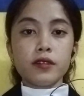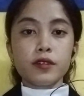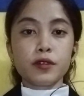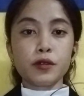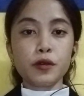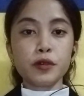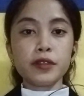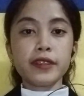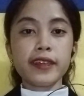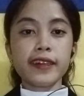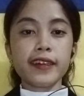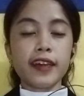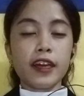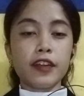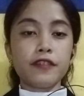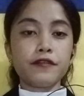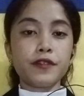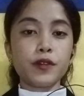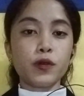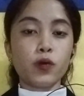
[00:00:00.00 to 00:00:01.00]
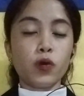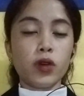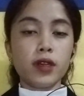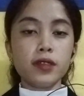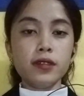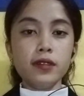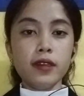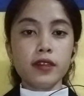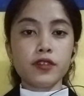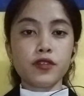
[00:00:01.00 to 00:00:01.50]
Good day
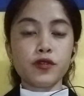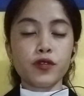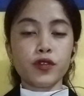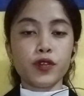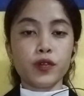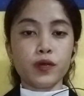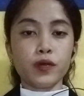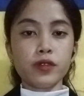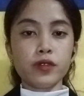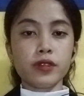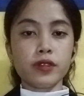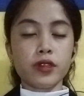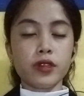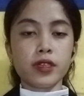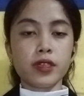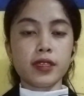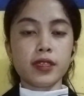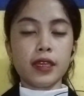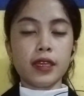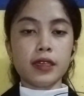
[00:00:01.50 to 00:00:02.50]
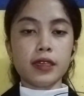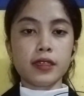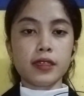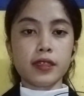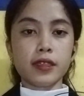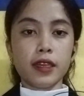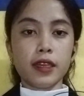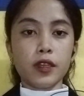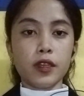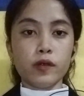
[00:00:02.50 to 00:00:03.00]
everyone, and to you Sir
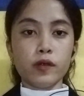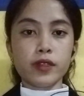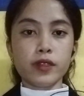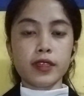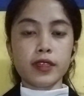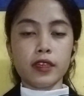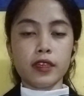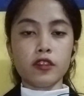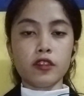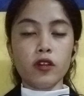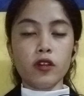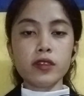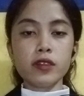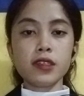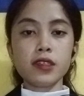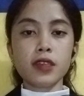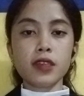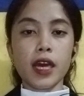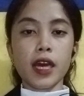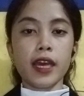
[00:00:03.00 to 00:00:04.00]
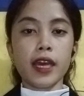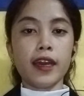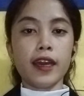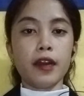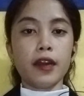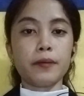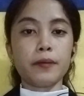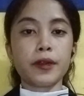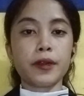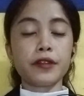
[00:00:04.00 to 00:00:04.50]
Celestino Siglos. I
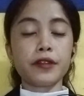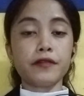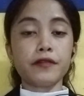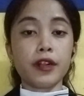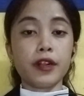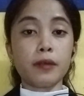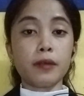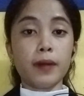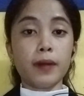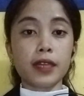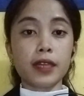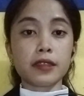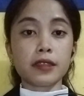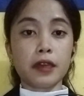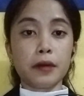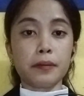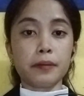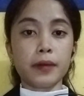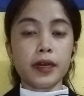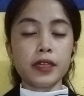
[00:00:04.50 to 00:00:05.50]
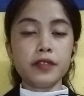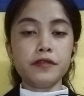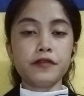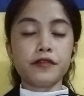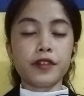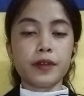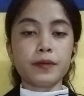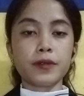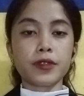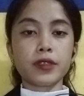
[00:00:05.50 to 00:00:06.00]
am Marvel Makatambad
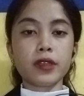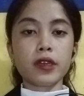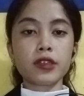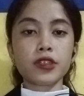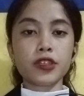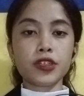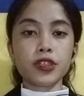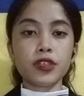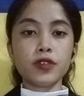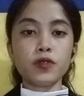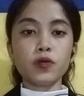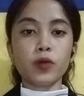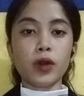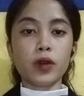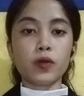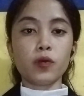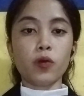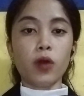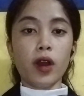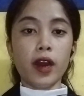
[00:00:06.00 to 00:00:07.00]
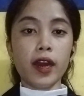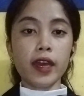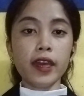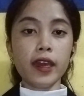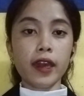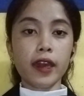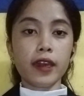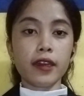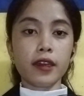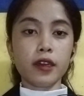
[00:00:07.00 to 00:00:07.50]
from Section
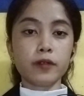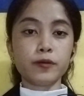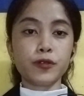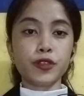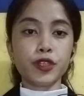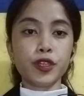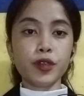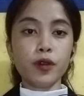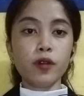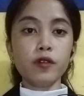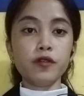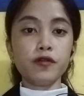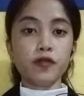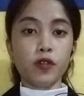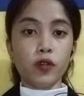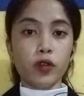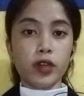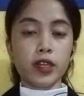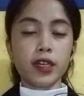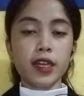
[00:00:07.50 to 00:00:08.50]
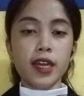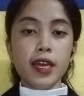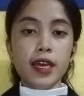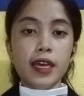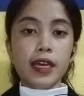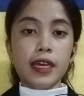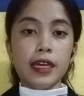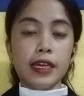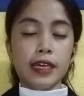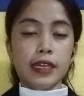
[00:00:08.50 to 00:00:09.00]
1Y AMGO4,
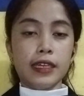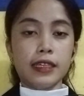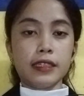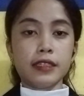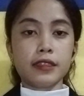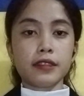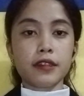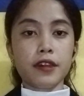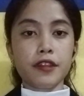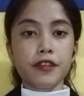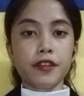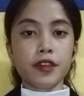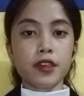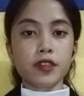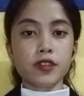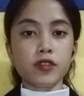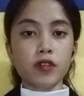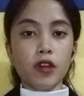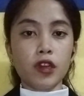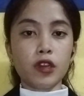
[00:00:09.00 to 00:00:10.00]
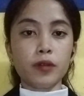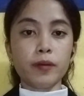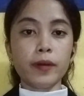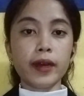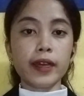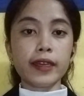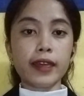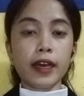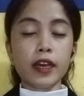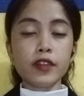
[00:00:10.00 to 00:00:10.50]
and these are
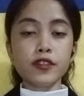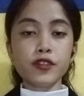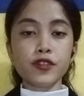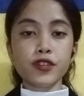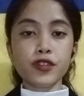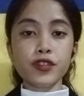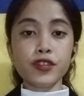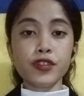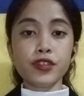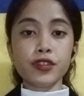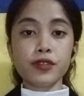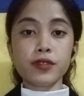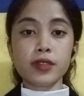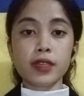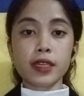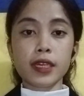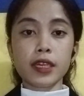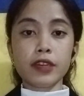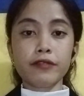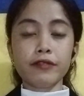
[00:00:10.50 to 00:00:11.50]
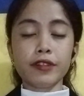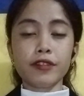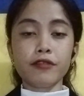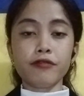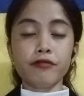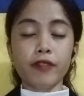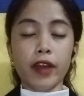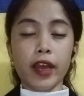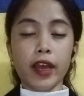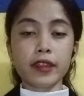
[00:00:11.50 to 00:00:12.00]
my answers to the given
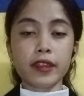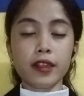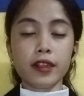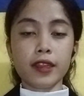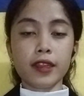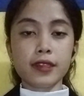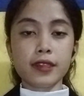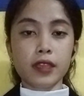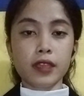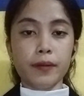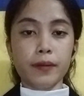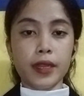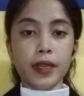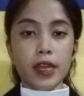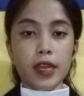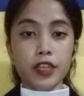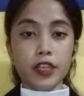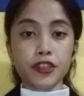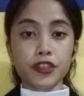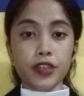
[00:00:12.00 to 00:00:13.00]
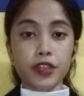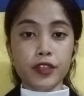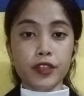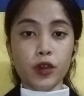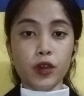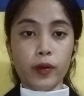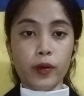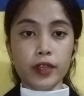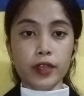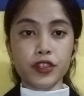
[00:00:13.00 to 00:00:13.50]
final examination
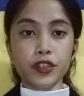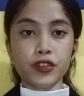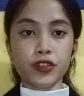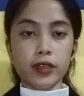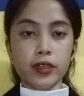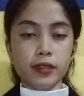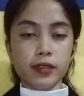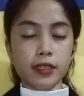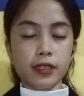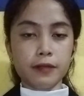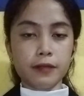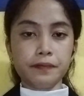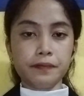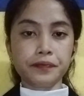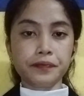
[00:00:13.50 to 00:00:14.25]
questions.